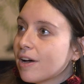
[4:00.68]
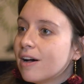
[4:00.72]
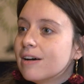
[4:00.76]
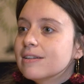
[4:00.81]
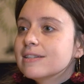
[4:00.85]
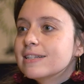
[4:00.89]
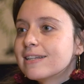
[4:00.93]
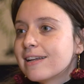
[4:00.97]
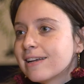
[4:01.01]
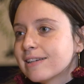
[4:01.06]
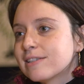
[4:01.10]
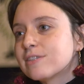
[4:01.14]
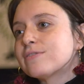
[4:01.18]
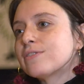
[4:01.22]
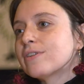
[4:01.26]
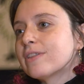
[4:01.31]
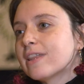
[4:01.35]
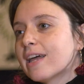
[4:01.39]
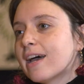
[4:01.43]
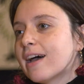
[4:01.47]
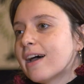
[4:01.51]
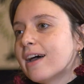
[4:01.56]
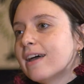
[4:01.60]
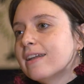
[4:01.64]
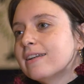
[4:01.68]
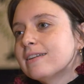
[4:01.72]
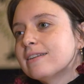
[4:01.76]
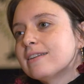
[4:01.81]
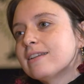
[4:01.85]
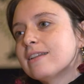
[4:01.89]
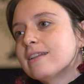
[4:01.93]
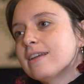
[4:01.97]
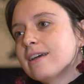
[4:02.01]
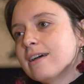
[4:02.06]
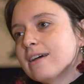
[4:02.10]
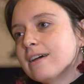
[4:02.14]
context for that,
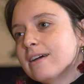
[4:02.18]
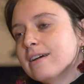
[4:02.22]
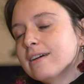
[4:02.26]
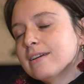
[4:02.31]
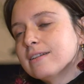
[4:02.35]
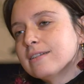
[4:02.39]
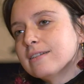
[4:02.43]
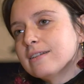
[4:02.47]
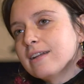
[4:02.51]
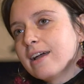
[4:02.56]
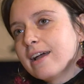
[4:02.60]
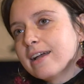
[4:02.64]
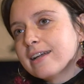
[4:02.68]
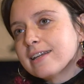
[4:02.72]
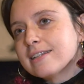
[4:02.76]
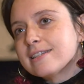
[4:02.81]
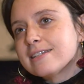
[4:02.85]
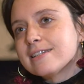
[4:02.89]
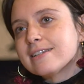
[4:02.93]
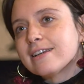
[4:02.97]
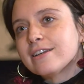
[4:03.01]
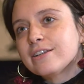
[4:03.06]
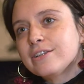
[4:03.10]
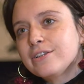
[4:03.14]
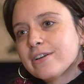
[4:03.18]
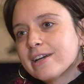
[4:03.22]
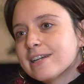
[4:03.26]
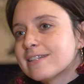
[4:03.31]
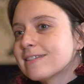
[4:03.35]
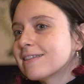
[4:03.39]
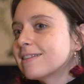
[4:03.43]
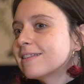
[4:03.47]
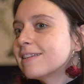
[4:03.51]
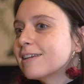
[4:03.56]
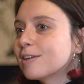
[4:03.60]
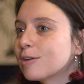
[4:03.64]
I can tell you
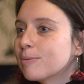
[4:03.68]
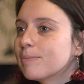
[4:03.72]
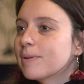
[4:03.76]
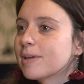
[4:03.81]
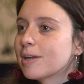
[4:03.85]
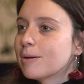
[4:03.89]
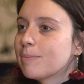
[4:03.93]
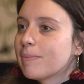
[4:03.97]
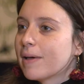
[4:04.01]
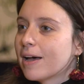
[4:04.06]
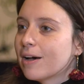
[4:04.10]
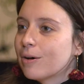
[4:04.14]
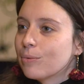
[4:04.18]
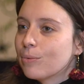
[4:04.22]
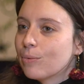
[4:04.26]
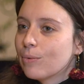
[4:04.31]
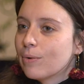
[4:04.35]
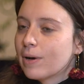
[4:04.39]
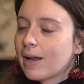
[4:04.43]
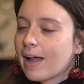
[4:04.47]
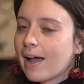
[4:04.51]
guys a little bit about